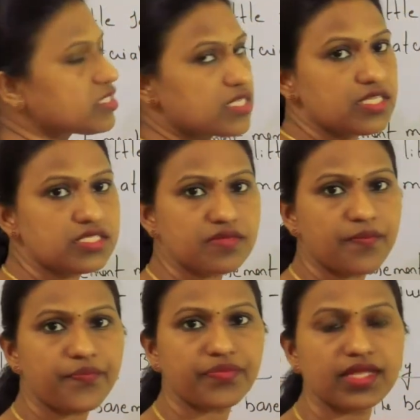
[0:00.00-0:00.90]
vessels,
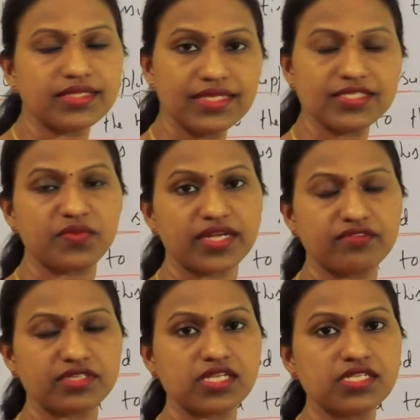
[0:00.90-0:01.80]
these blood
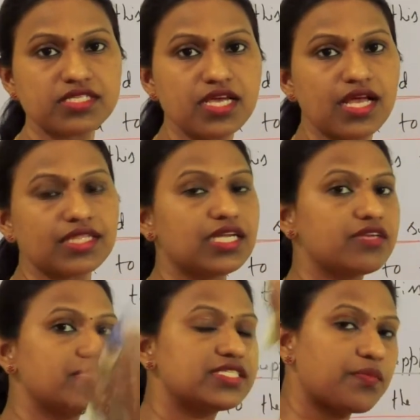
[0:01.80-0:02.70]
vessels that
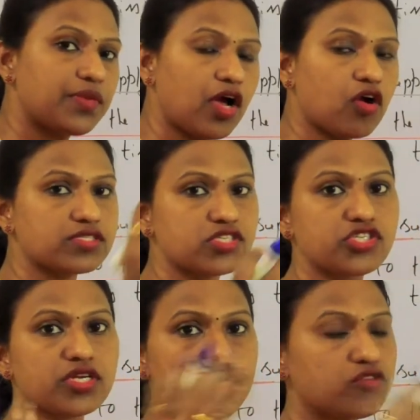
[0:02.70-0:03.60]
will supply
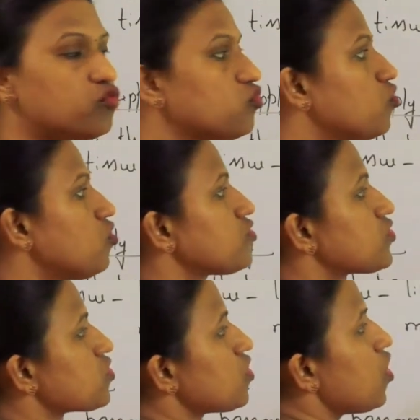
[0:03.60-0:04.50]
oxygen and
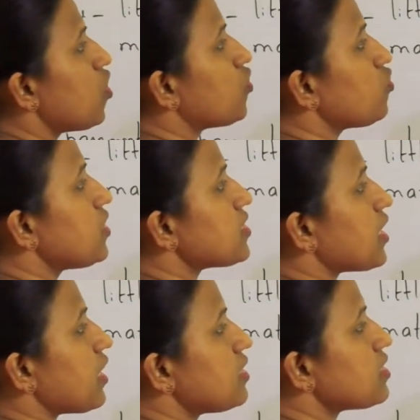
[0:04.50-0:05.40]
glucose to the
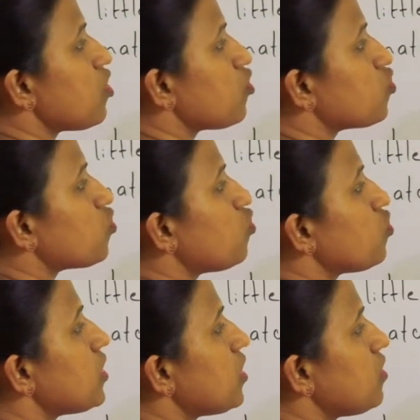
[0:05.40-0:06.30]
cells
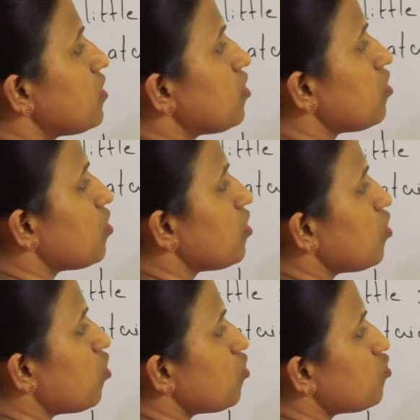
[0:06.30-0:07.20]
through the
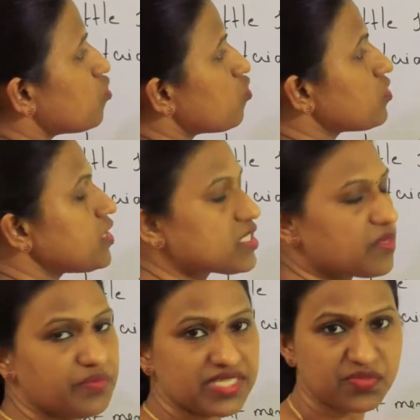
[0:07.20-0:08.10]
through this
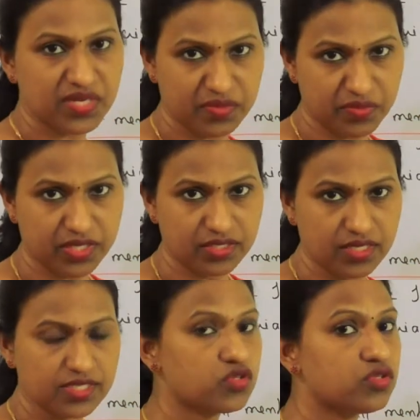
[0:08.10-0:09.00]
basement membrane.
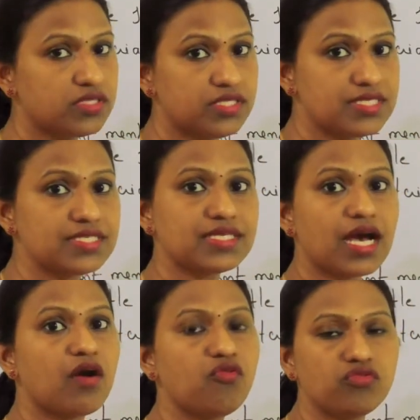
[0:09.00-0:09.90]
So this is
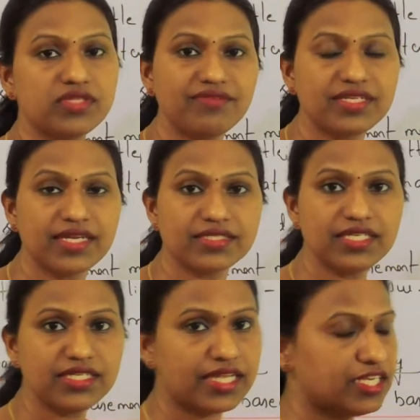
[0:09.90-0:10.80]
how they will get
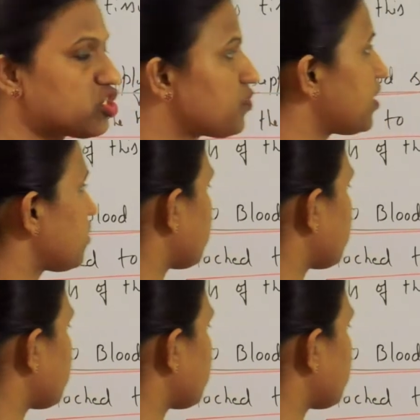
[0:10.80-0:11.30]
the nourishment.